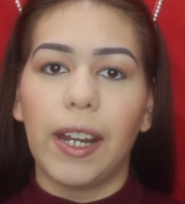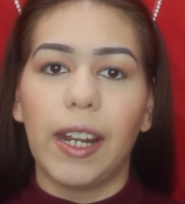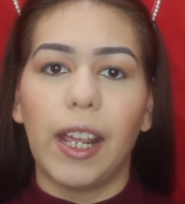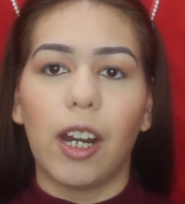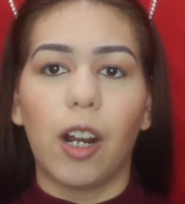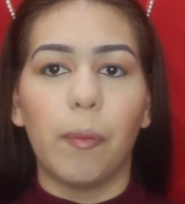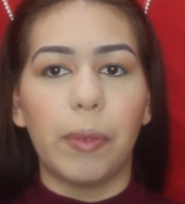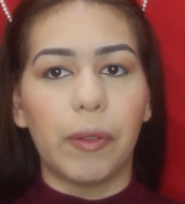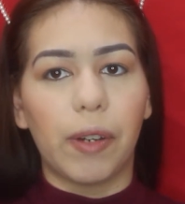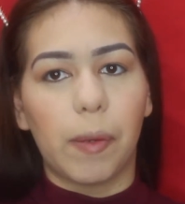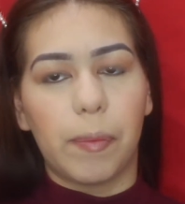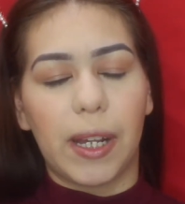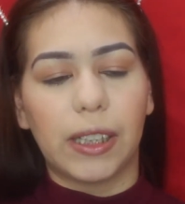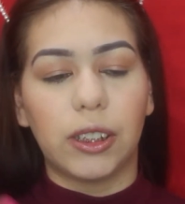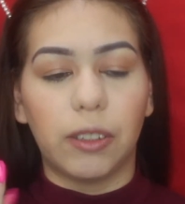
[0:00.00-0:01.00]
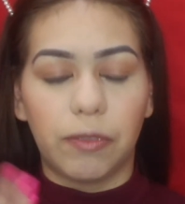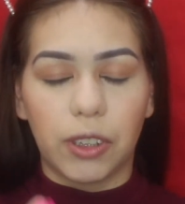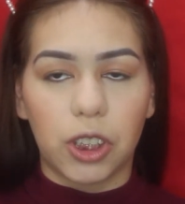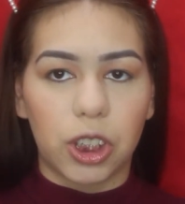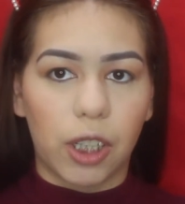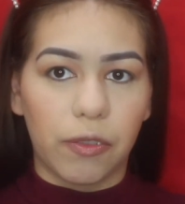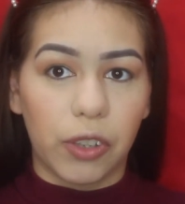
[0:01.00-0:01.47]
and then I'll be right back to
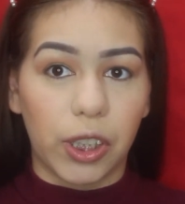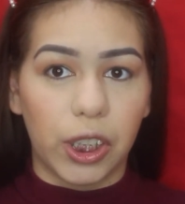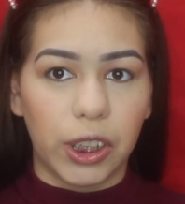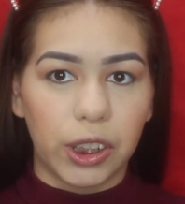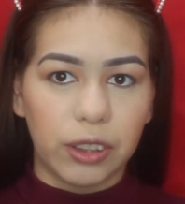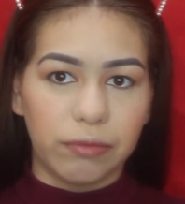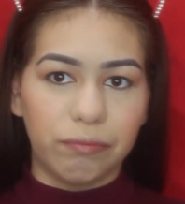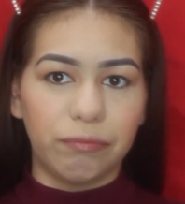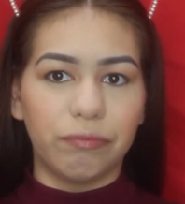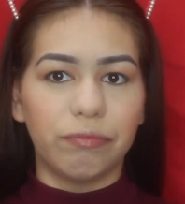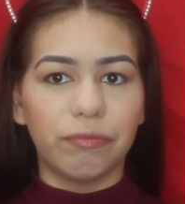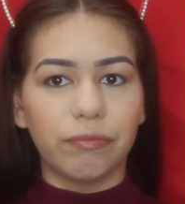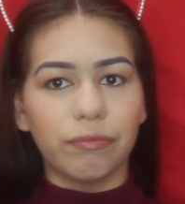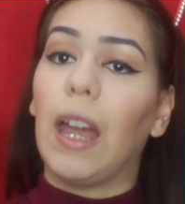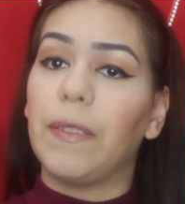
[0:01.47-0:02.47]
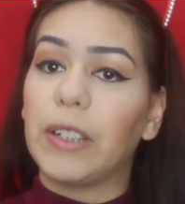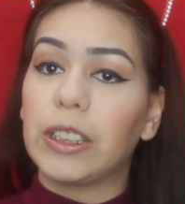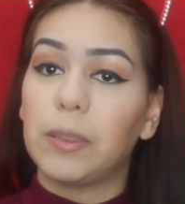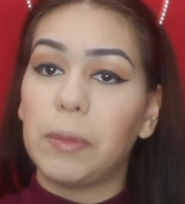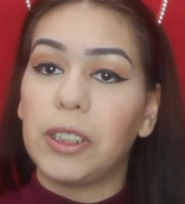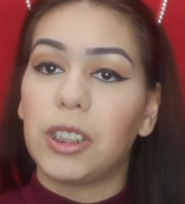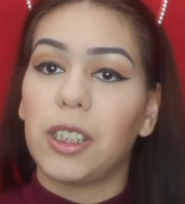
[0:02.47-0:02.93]
finish off the look. I forgot
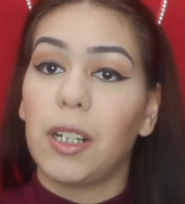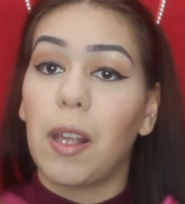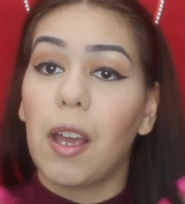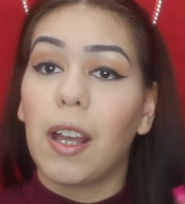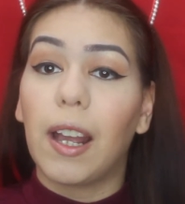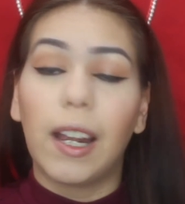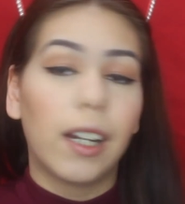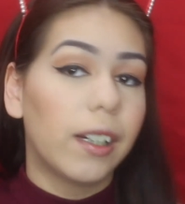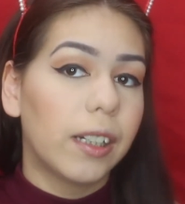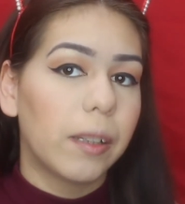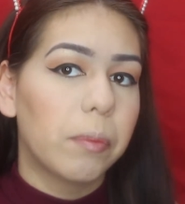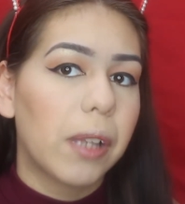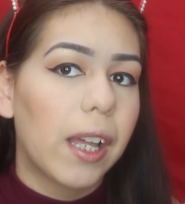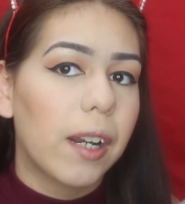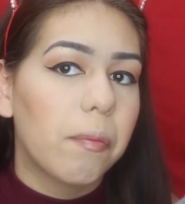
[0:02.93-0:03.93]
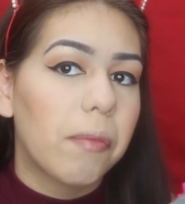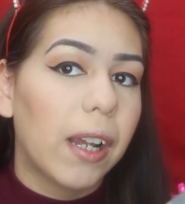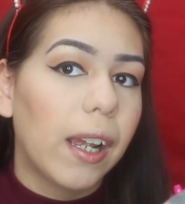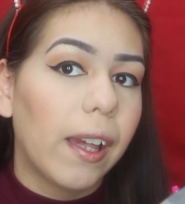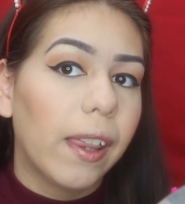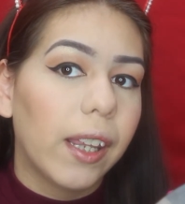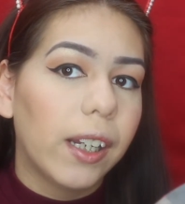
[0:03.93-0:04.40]
to mention, I already applied
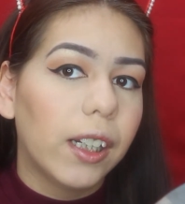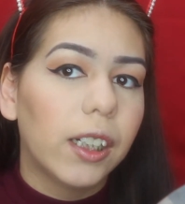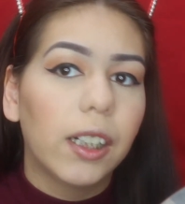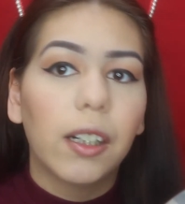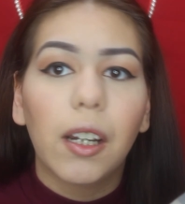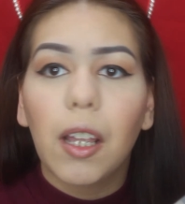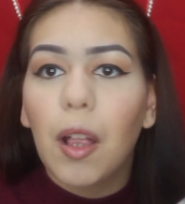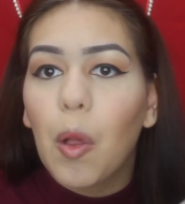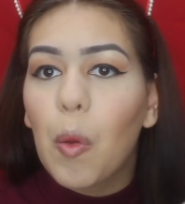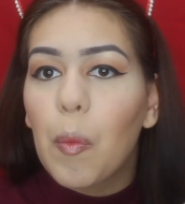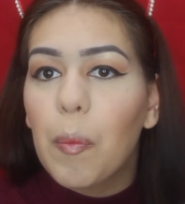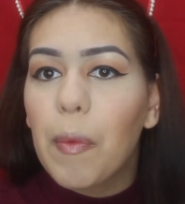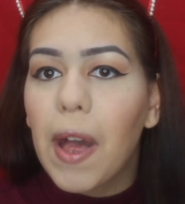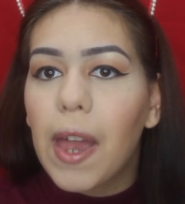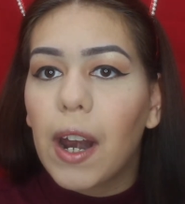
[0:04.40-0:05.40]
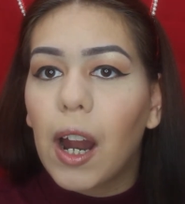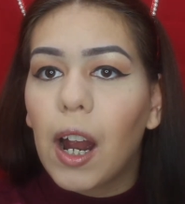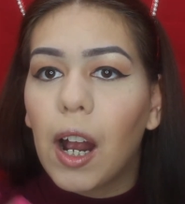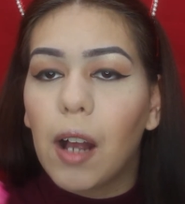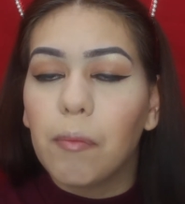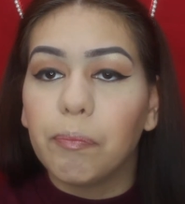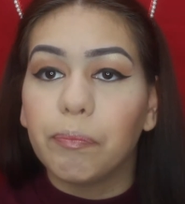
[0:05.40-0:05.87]
my eyeliner. But
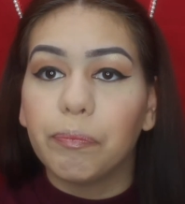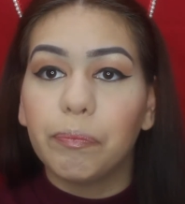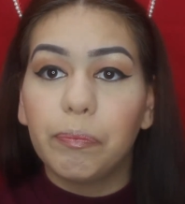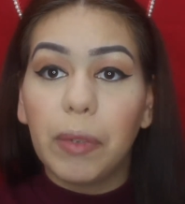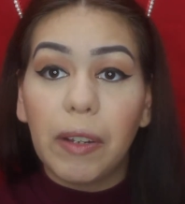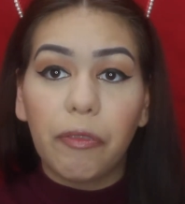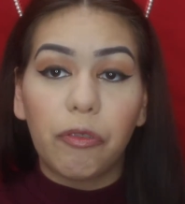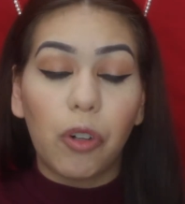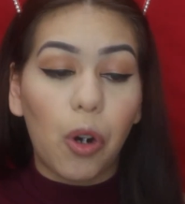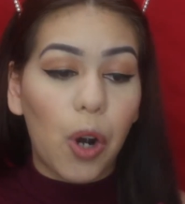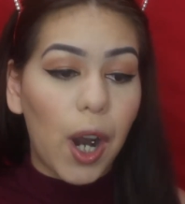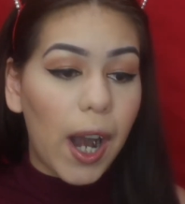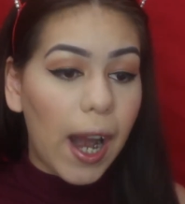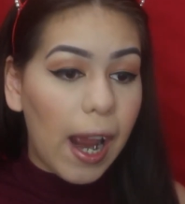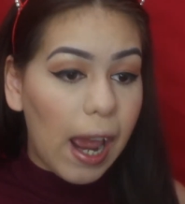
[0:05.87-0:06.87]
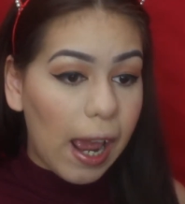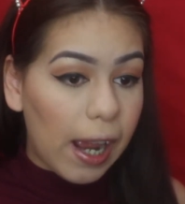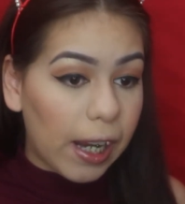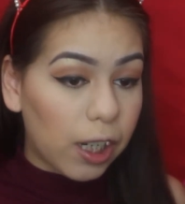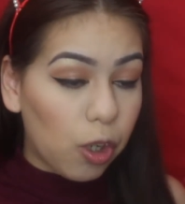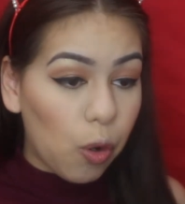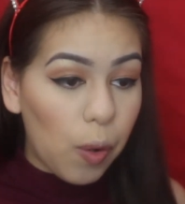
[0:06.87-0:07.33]
before
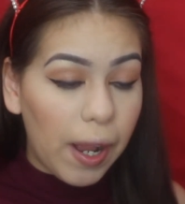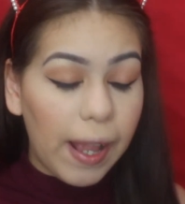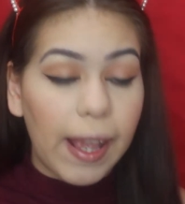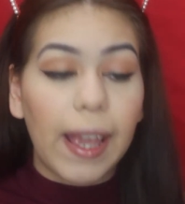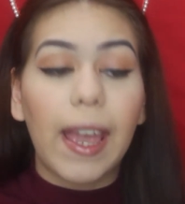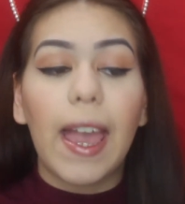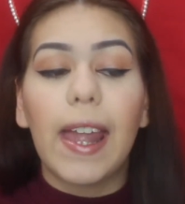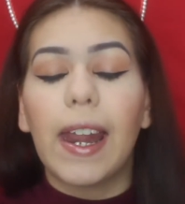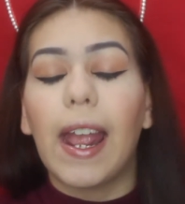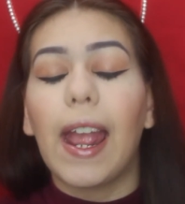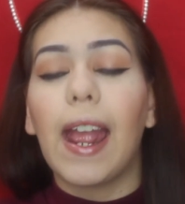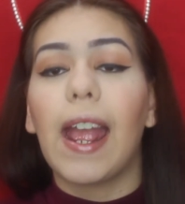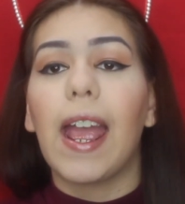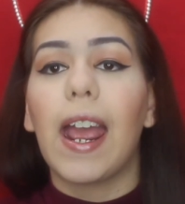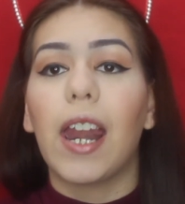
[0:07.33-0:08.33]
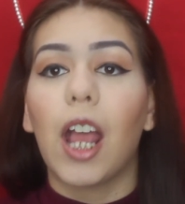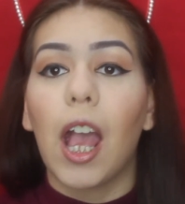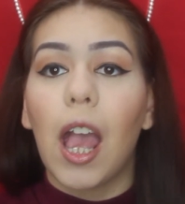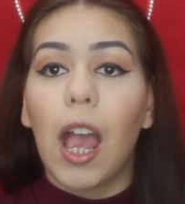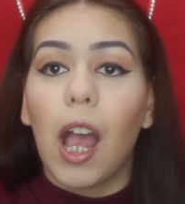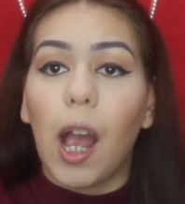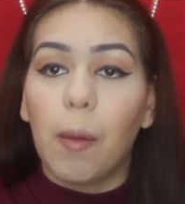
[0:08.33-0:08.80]
I go ahead and
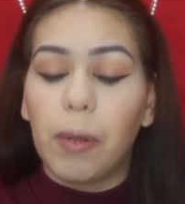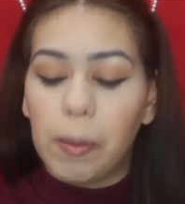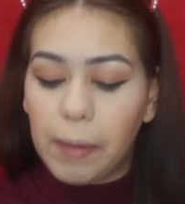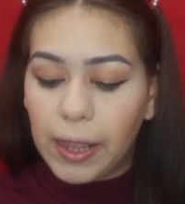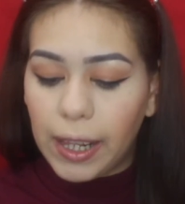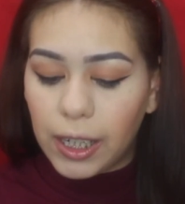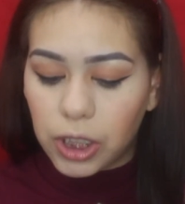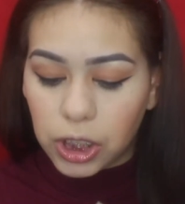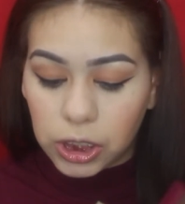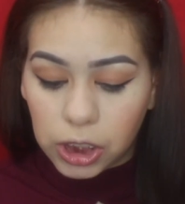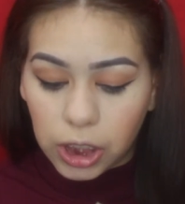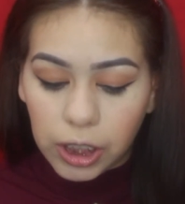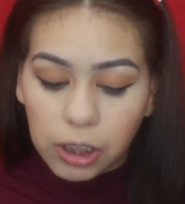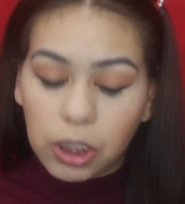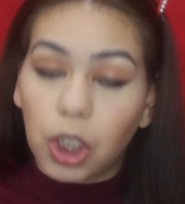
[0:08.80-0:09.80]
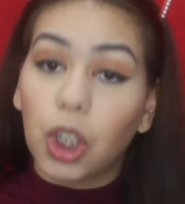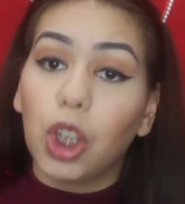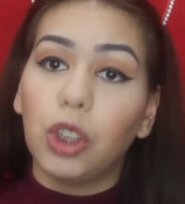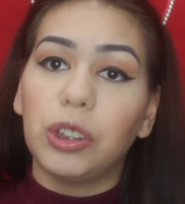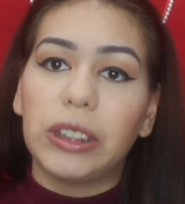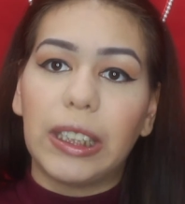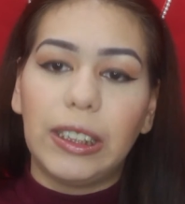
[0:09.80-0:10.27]
apply my lashes, the
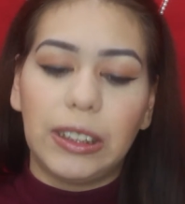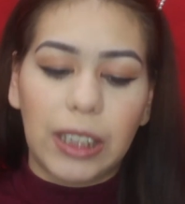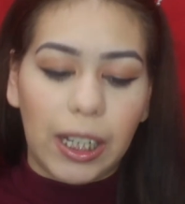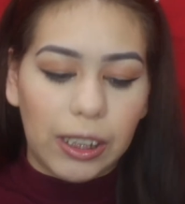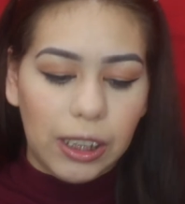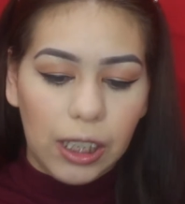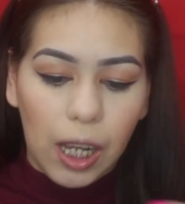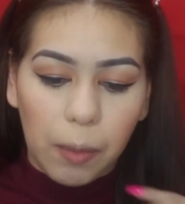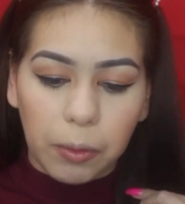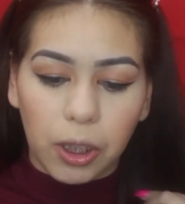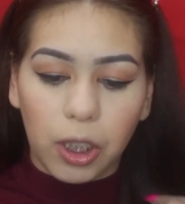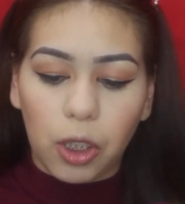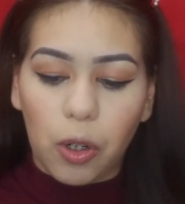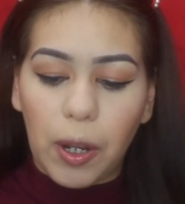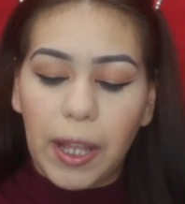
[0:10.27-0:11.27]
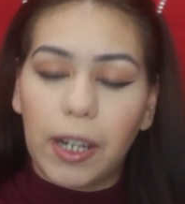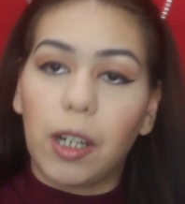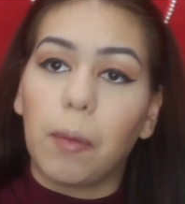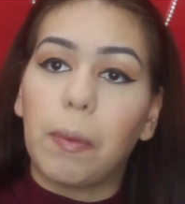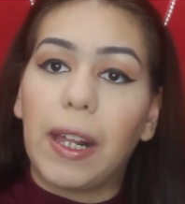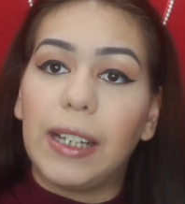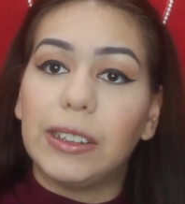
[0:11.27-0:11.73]
glue's getting tacky, I'm going to go ahead
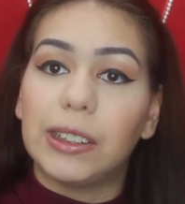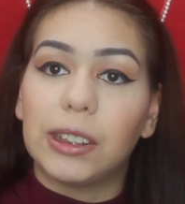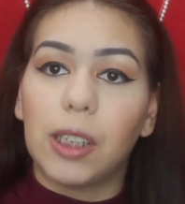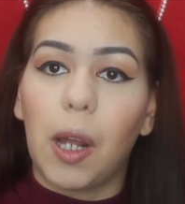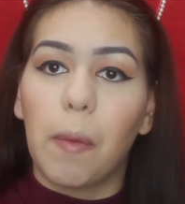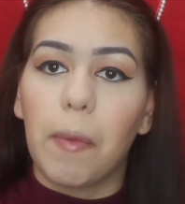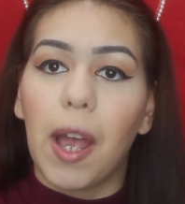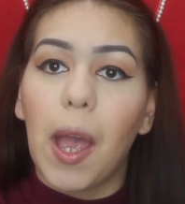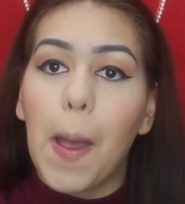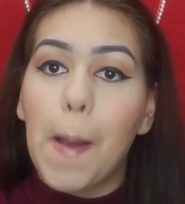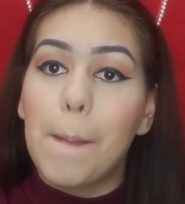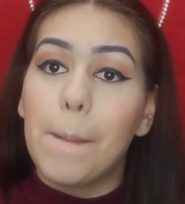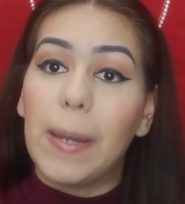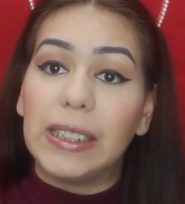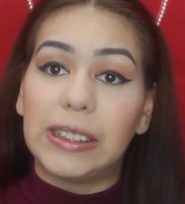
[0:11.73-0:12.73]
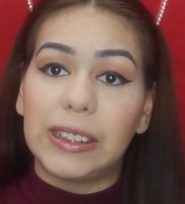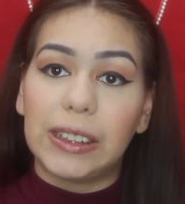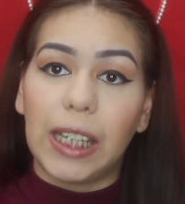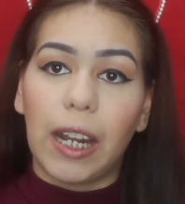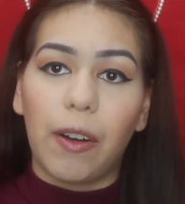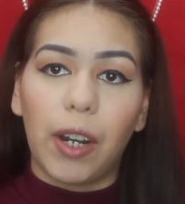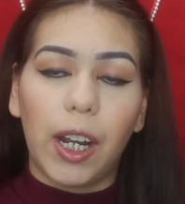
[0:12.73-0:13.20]
and apply some
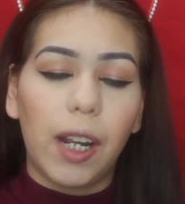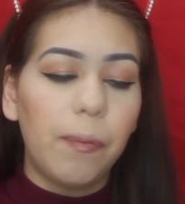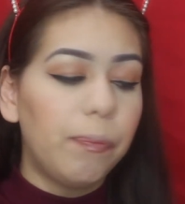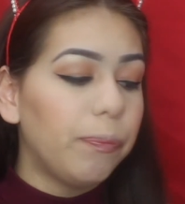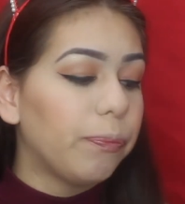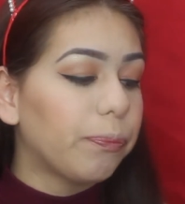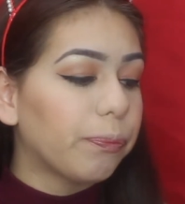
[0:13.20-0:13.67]
mascara.